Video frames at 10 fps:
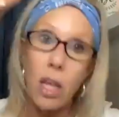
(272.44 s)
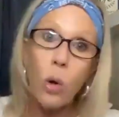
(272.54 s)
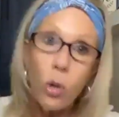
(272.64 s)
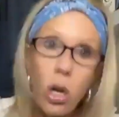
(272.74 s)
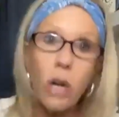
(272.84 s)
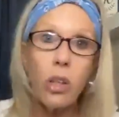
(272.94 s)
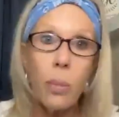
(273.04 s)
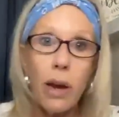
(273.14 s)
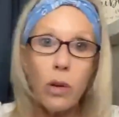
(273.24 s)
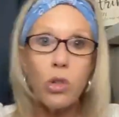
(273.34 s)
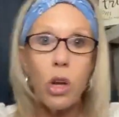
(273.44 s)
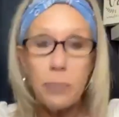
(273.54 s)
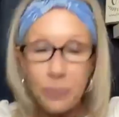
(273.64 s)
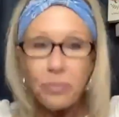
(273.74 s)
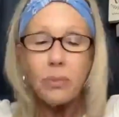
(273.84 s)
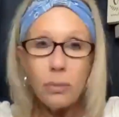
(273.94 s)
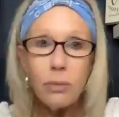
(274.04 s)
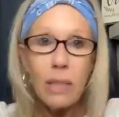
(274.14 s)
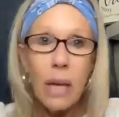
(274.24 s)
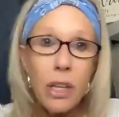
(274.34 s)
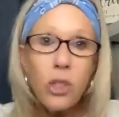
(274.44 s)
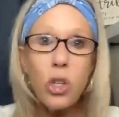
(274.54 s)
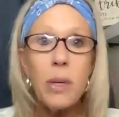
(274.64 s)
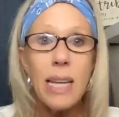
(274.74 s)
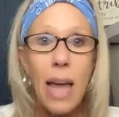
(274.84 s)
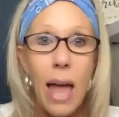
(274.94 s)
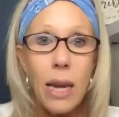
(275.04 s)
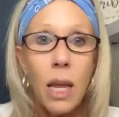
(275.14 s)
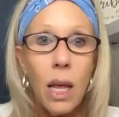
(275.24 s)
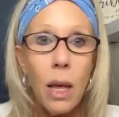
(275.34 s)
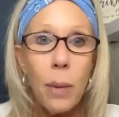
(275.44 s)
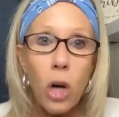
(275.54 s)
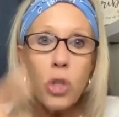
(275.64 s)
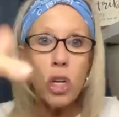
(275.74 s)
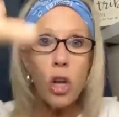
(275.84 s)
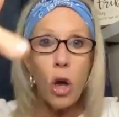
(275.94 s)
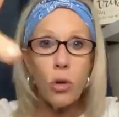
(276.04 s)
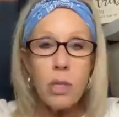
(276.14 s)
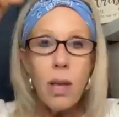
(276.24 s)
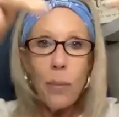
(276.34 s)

then go look under the microscope and then do it again. Marcia knows,